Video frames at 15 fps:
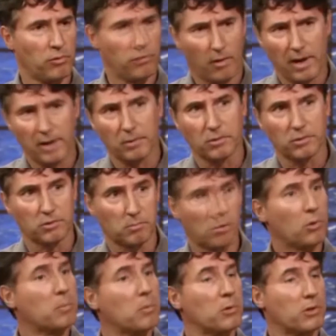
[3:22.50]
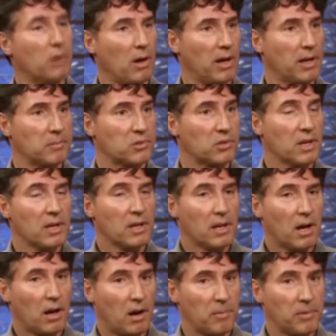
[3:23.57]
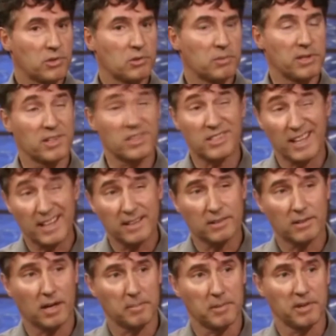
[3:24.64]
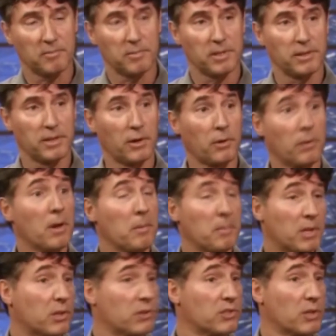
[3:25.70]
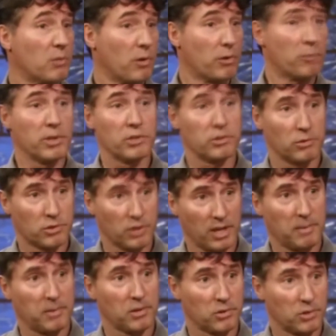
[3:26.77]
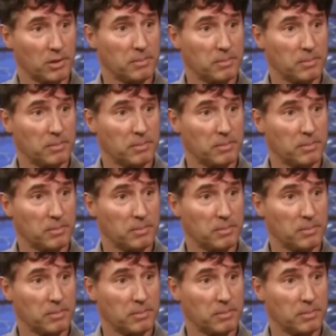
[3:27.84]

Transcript: Finals multiple times. This will be the second time they've been there because they won a regional championship.